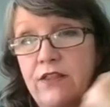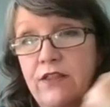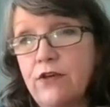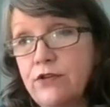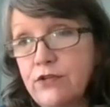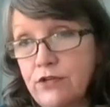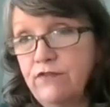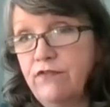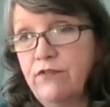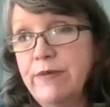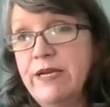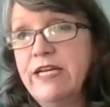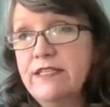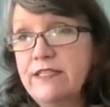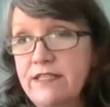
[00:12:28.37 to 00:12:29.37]
Those are for
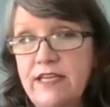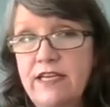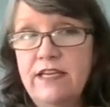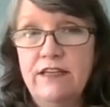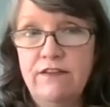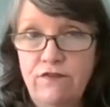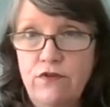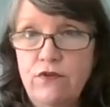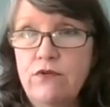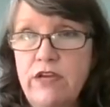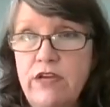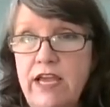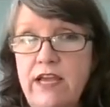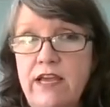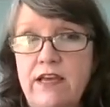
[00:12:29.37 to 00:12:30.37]
me to see if you
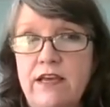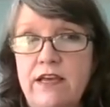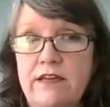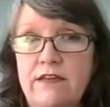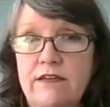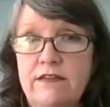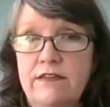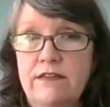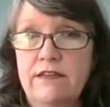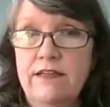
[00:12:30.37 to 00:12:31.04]
can